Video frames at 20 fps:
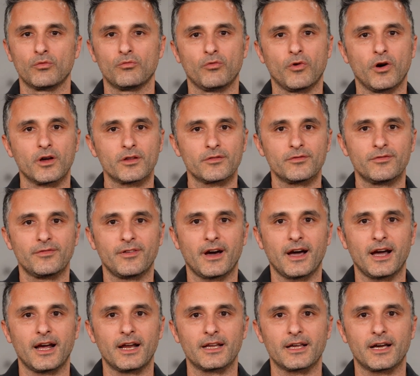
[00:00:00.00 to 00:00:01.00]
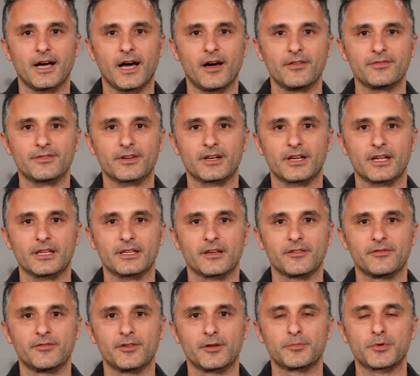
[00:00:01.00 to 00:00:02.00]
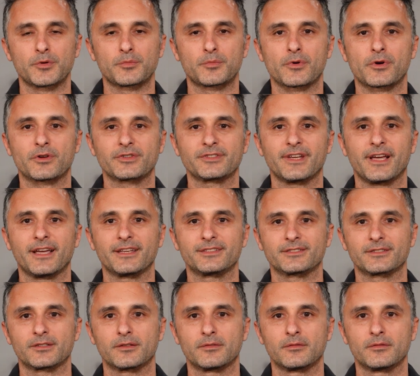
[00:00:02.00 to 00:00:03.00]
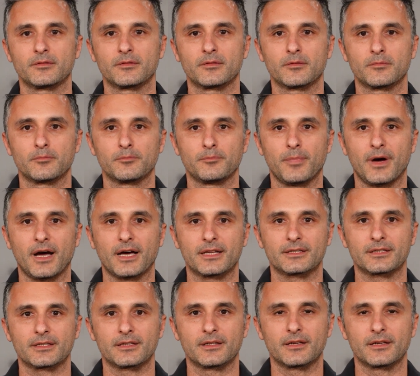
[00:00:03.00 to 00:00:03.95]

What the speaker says: One file after another will be processed. But